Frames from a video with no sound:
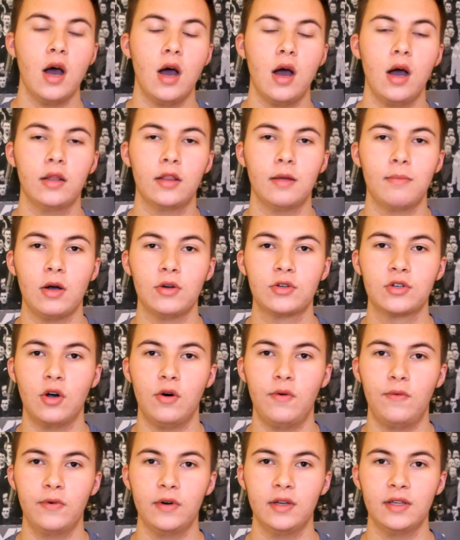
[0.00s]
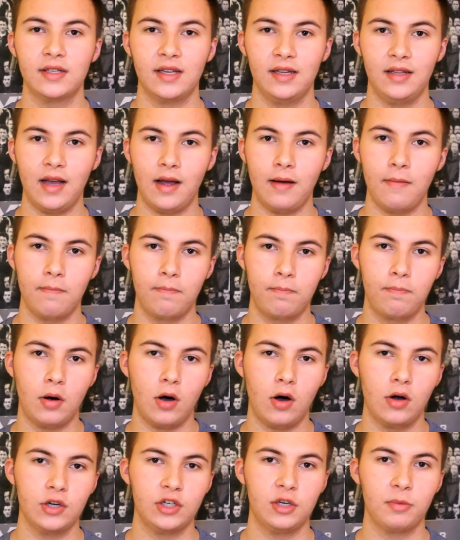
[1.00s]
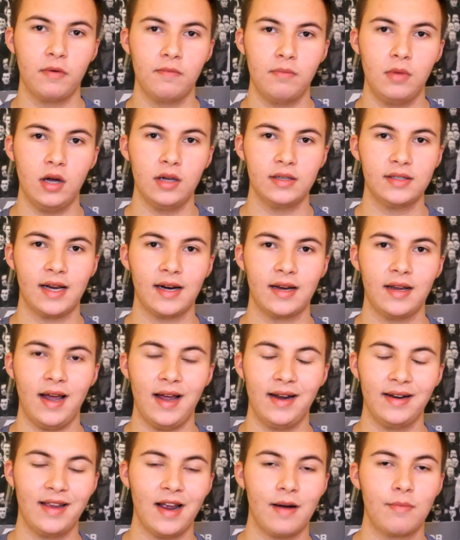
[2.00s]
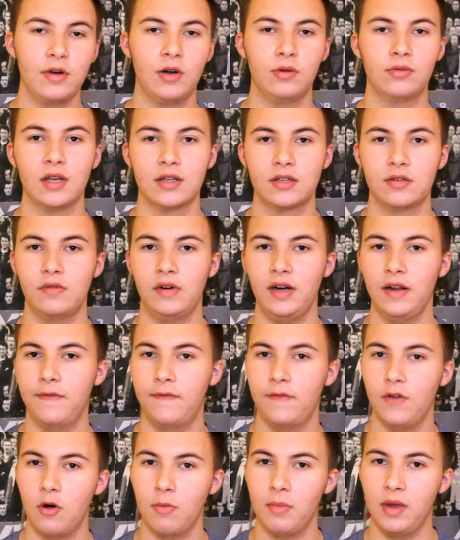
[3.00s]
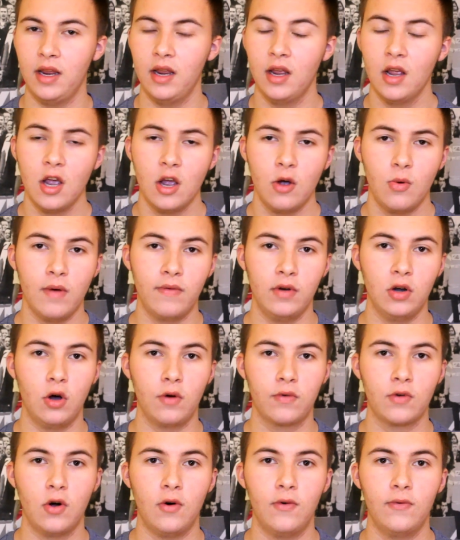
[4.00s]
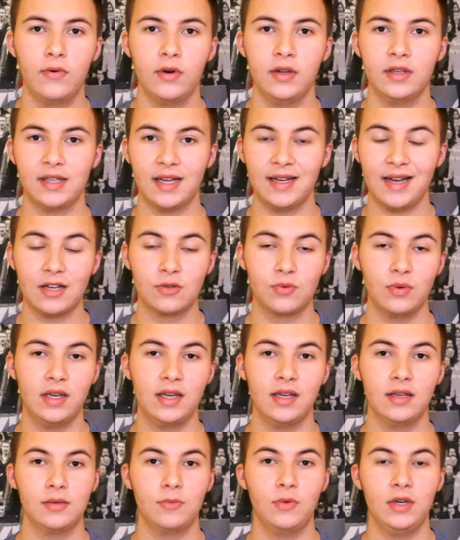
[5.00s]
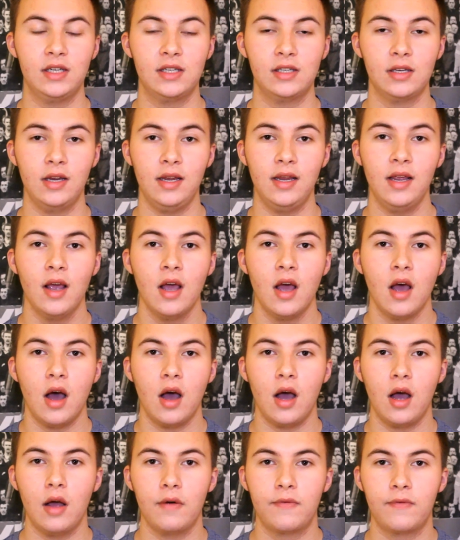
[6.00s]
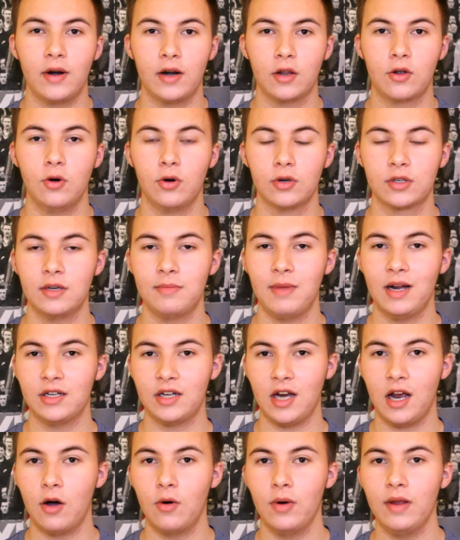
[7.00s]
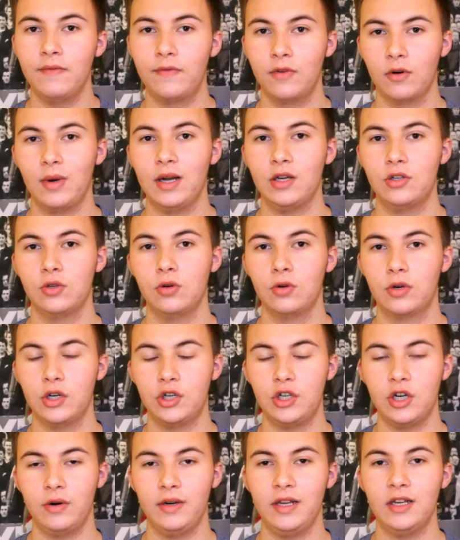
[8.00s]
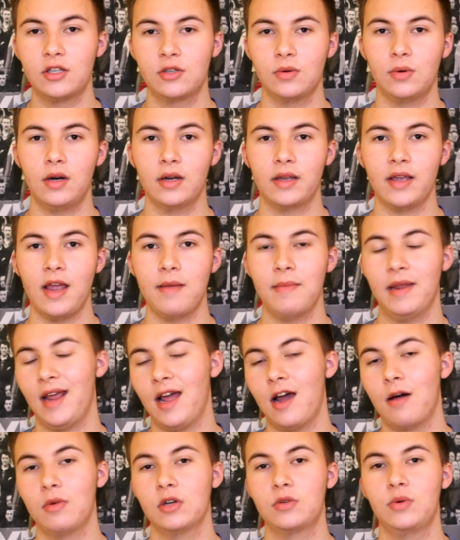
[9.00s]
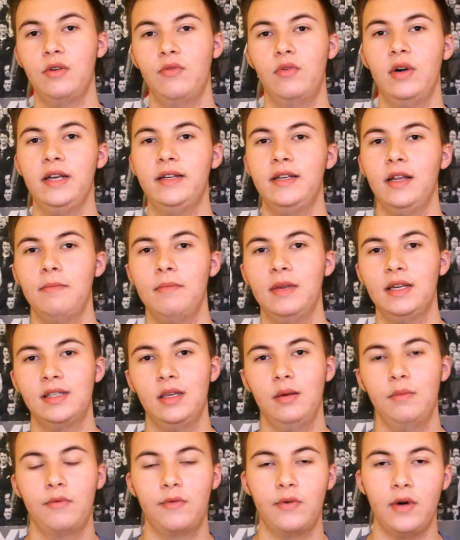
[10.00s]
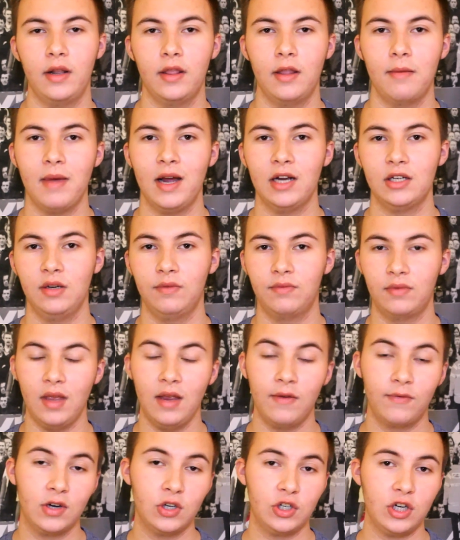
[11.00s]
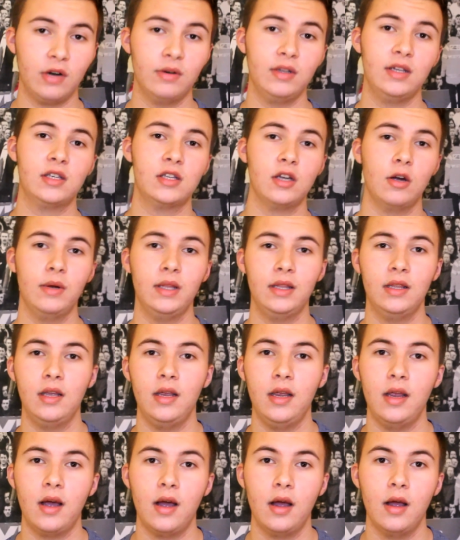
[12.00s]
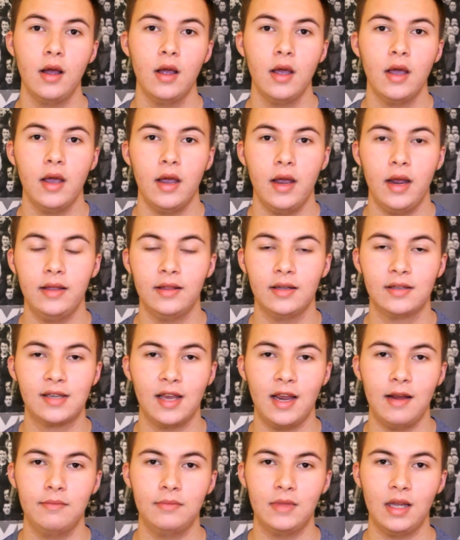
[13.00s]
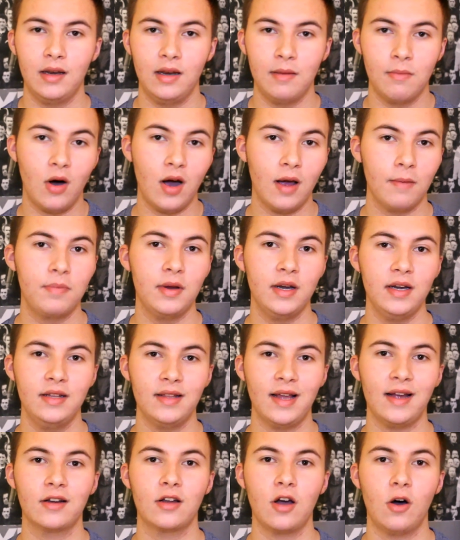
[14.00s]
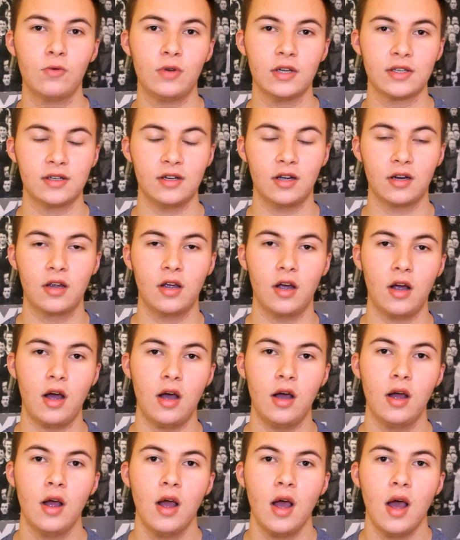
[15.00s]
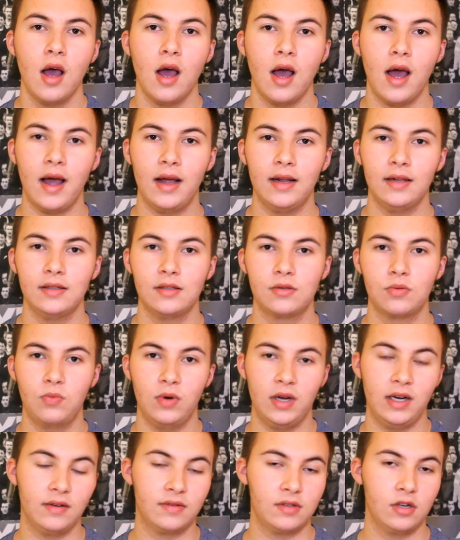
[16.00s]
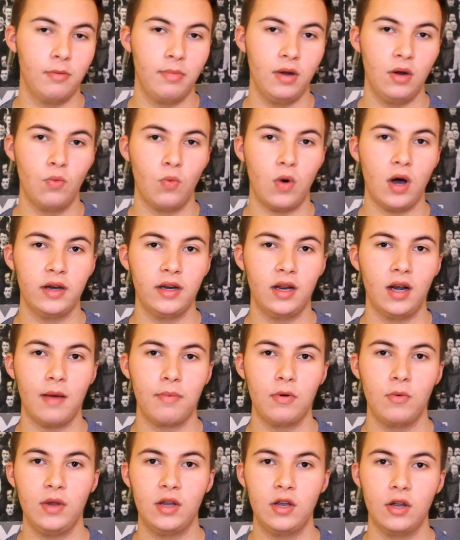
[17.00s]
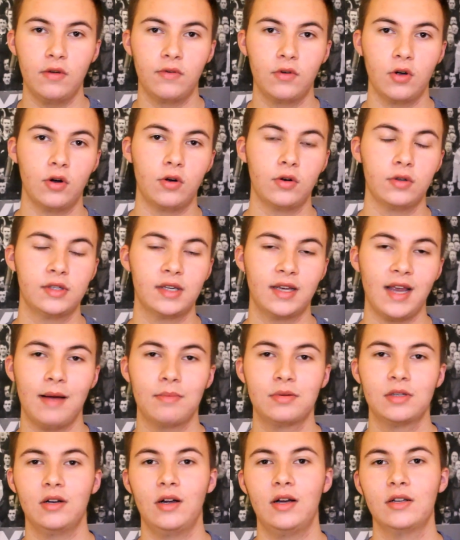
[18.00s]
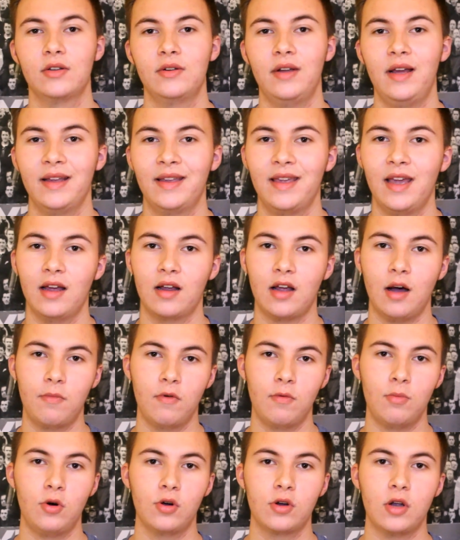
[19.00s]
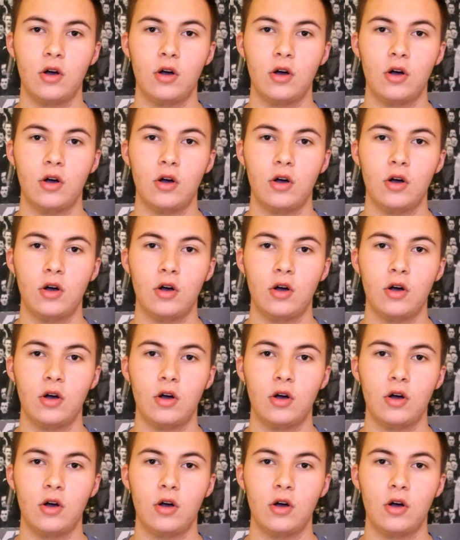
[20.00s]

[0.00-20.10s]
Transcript: uh, the most confidence. And that partnership of Mertesacker and Gabriel doesn't really fill me with a lot of confidence. And as we, we see uh, throughout the course of the match, how influential Koscielny is to our game and how much we really did miss him throughout the match. If, if Koscielny's still in the, uh, in the team, then in my opinion, that goal doesn't occur and we'd have still been 1 0 up and we could have gone on to capitalise on that and get a couple more